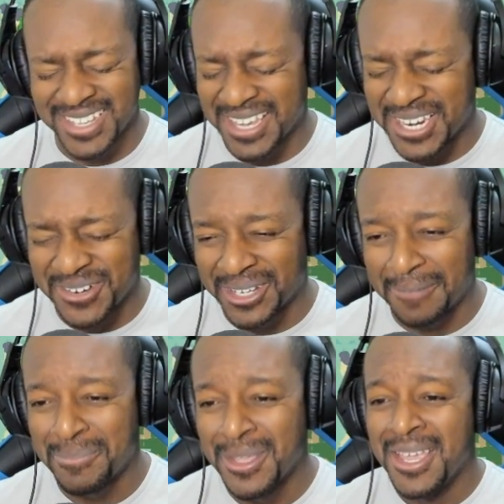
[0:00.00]

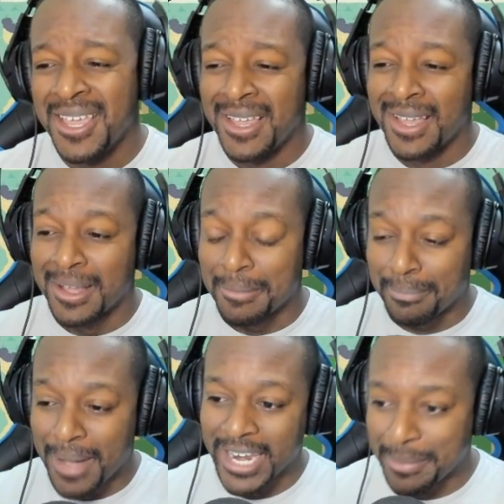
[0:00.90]
anyway,
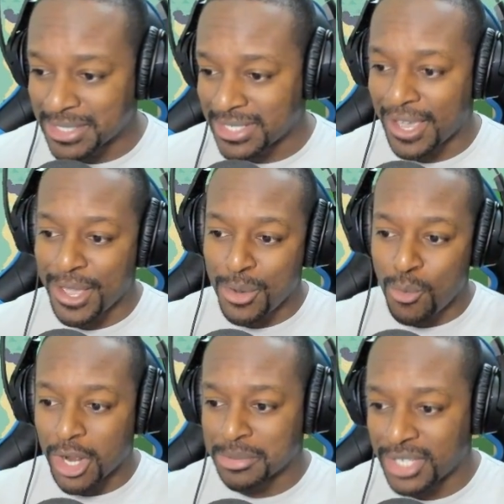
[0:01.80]
my name is
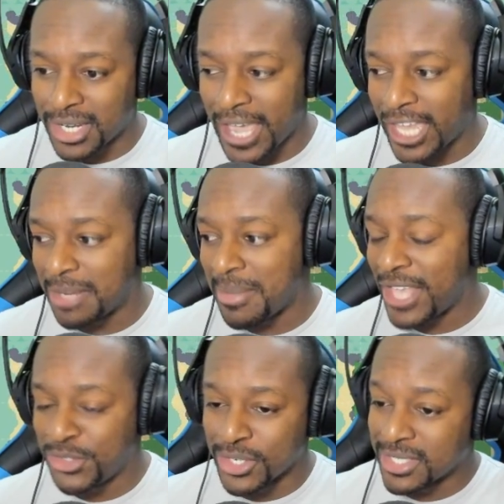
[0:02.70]
Kang. Welcome to the Kangdom.
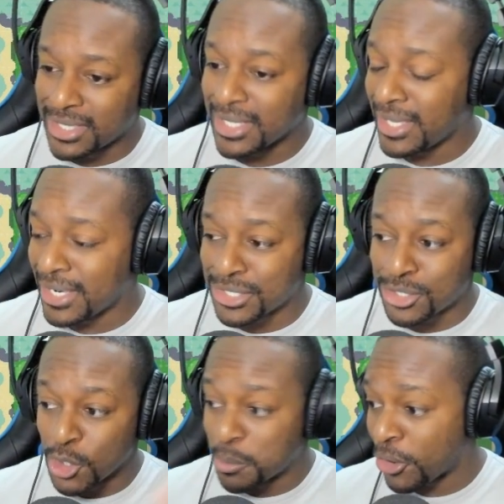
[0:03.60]
As you can see, it is
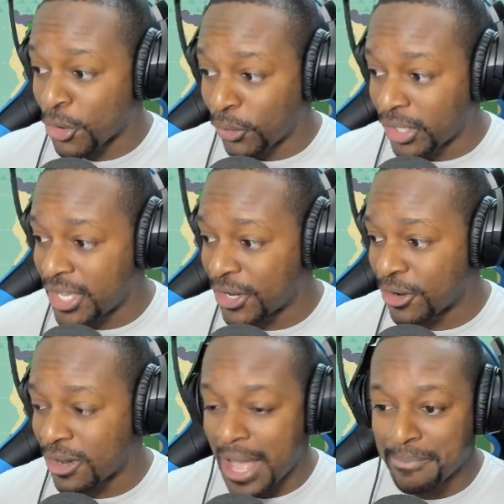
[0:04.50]
super early
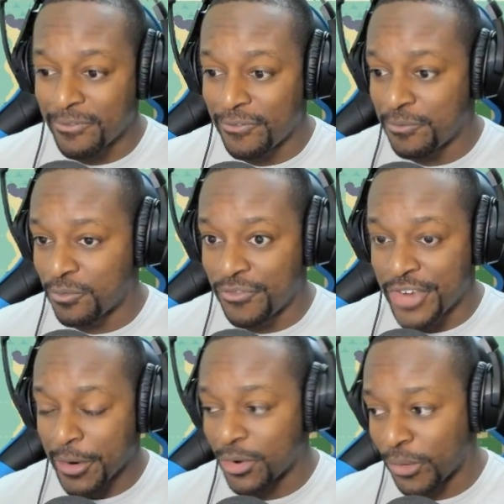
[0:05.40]
here. I'm
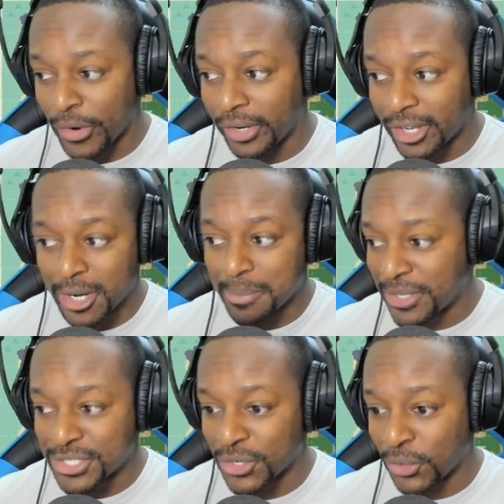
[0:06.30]
very rarely up
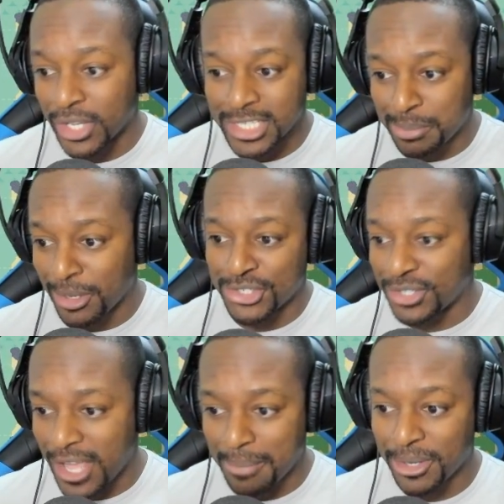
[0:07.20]
this early,
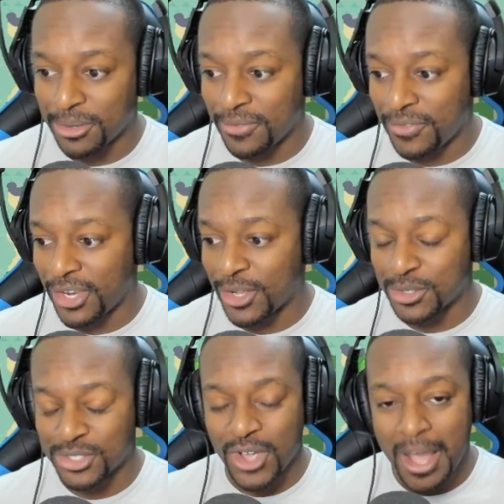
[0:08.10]
especially not making a
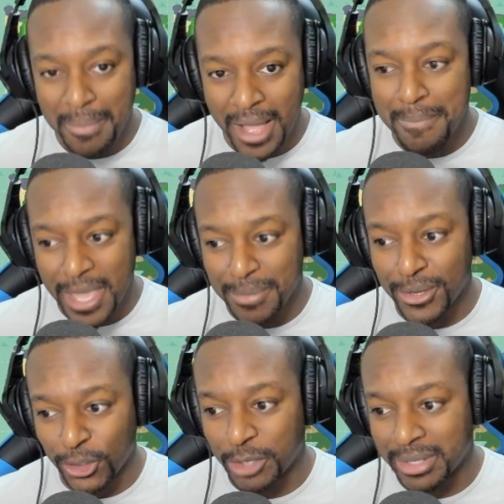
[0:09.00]
video, so I, I may be
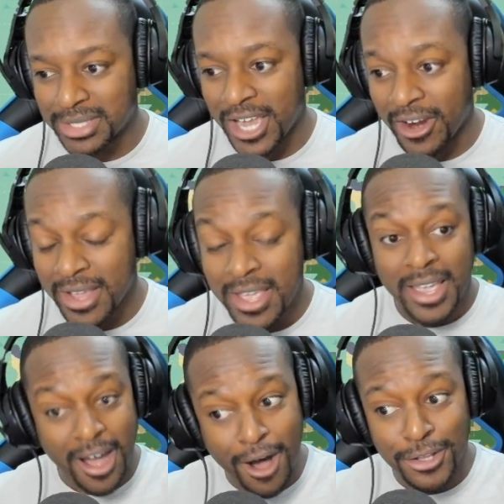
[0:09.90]
a little bit tired.
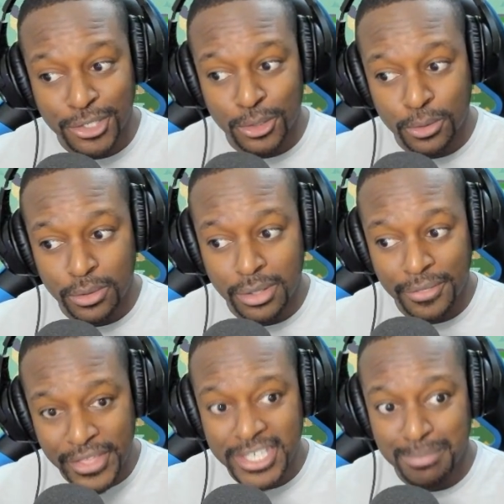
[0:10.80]
Also,
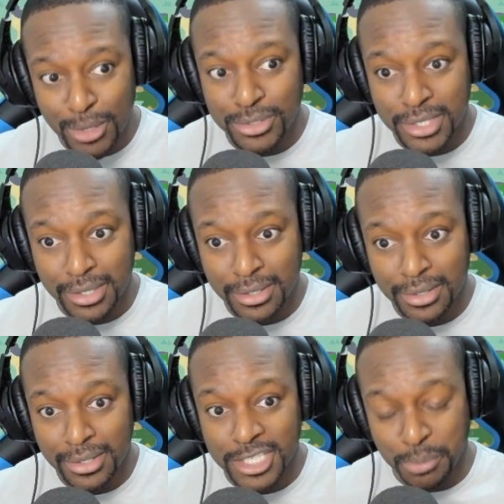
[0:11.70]
this music
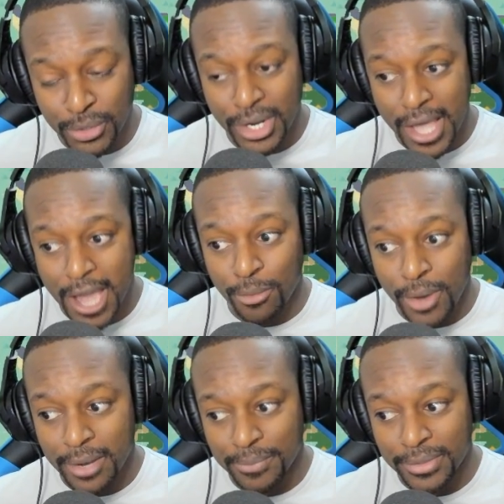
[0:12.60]
is pretty hot, right?